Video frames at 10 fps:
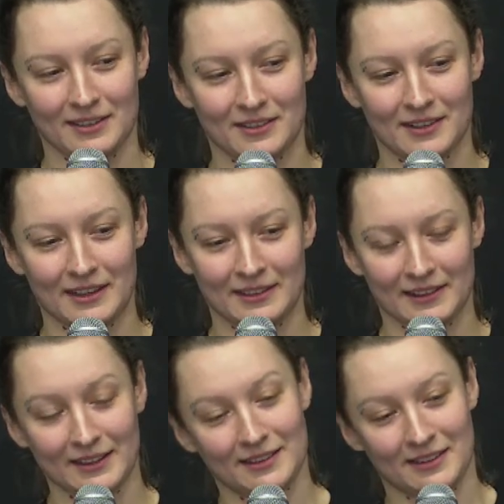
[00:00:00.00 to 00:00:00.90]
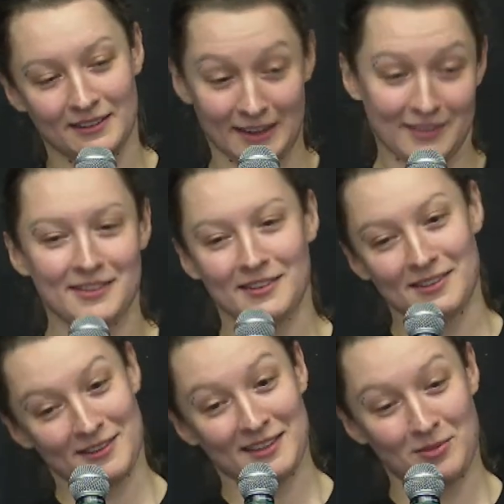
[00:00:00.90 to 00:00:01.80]
saying like, yes, this is
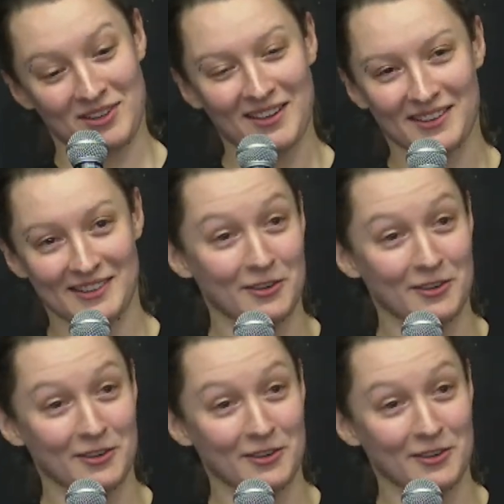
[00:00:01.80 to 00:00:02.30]
this type of galaxy.